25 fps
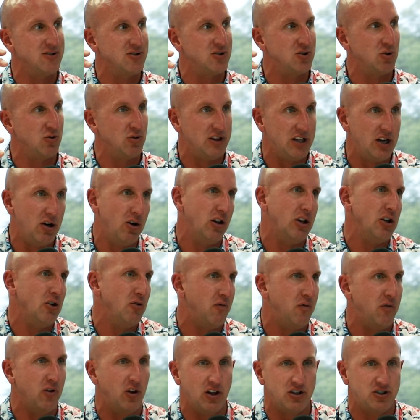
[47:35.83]
And so literally you
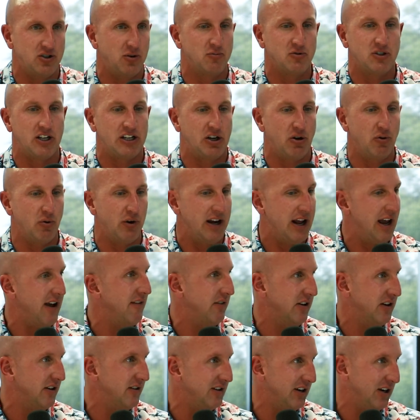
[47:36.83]
feel it's almost like you're in
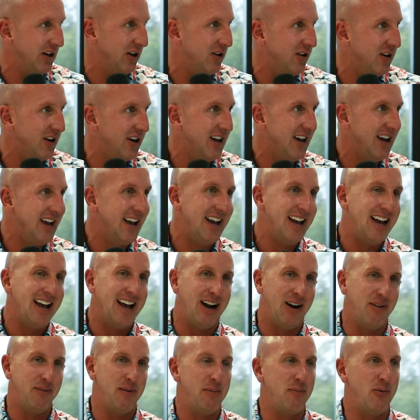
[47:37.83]
heaven, And
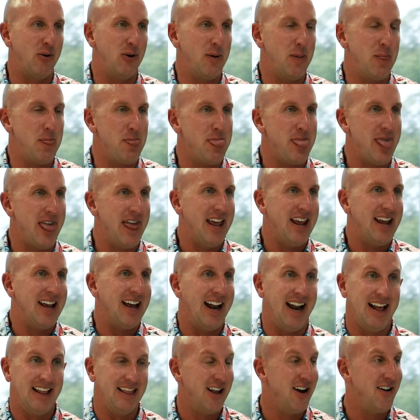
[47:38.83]
I remember, and
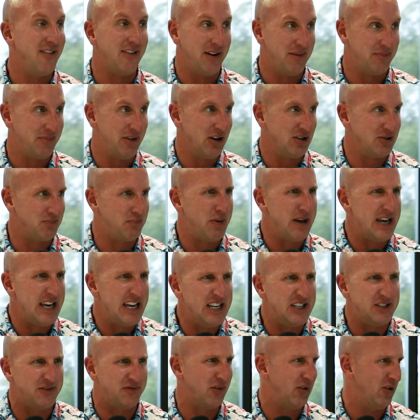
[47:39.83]
I love it up there. It's
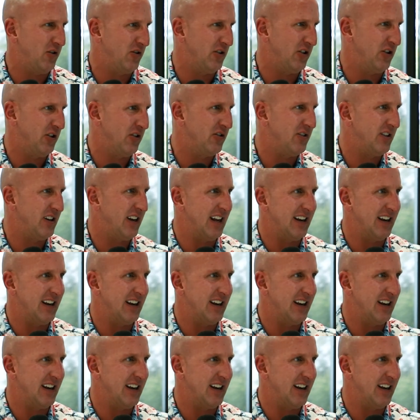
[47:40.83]
peaceful, dude.